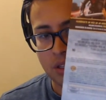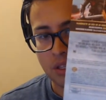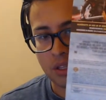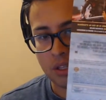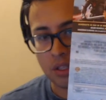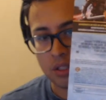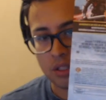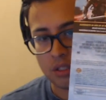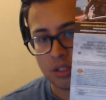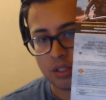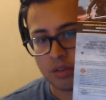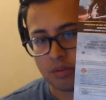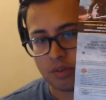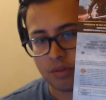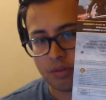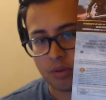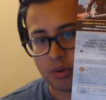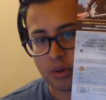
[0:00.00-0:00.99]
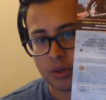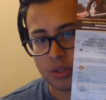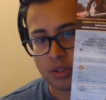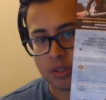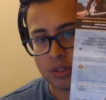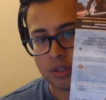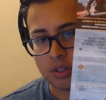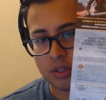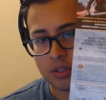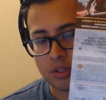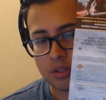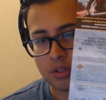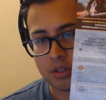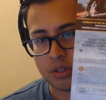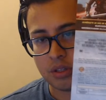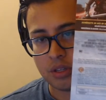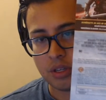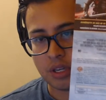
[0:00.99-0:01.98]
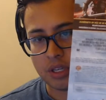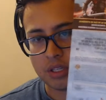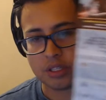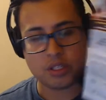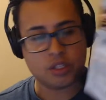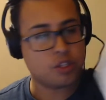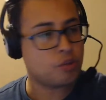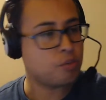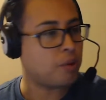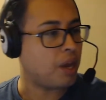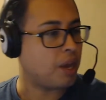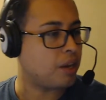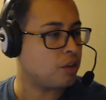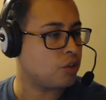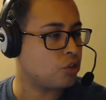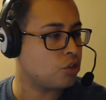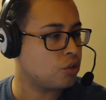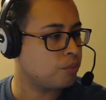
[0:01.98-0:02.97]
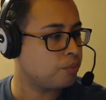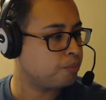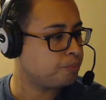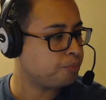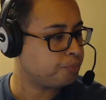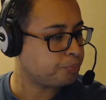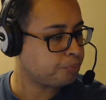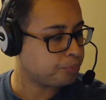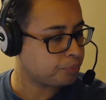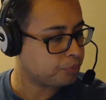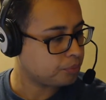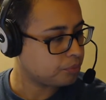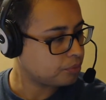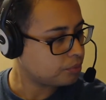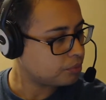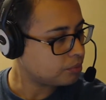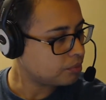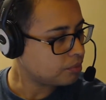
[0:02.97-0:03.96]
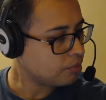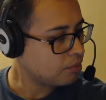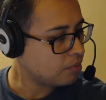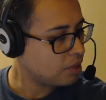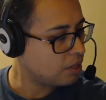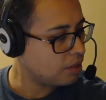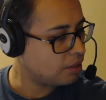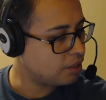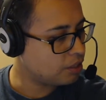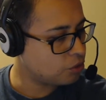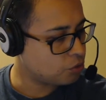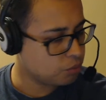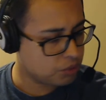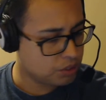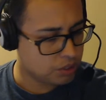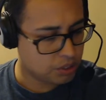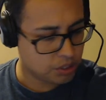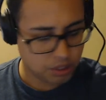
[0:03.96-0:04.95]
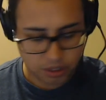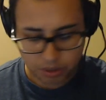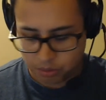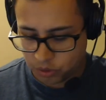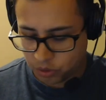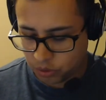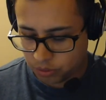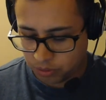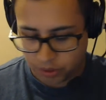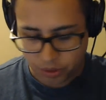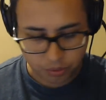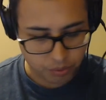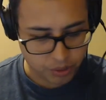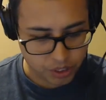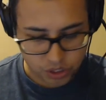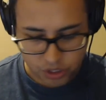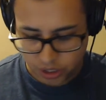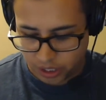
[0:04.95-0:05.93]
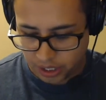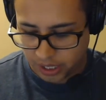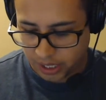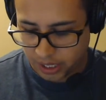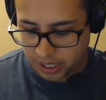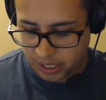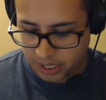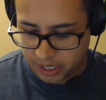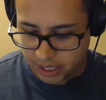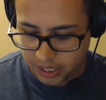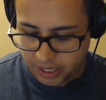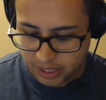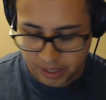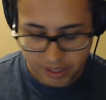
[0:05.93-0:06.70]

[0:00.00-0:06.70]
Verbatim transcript: Let's see if it focuses. It's in Spanish. This one seems to be region A,